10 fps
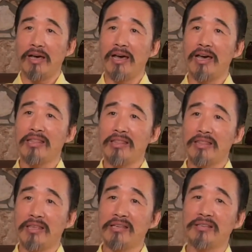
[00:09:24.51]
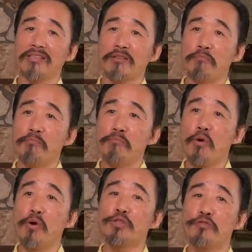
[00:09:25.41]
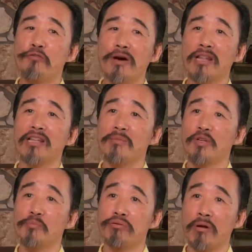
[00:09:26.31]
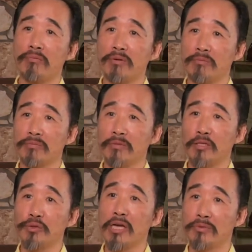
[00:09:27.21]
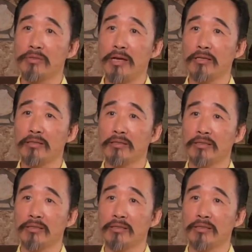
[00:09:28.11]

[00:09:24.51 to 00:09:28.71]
And this is the most fundamental problem that we have today.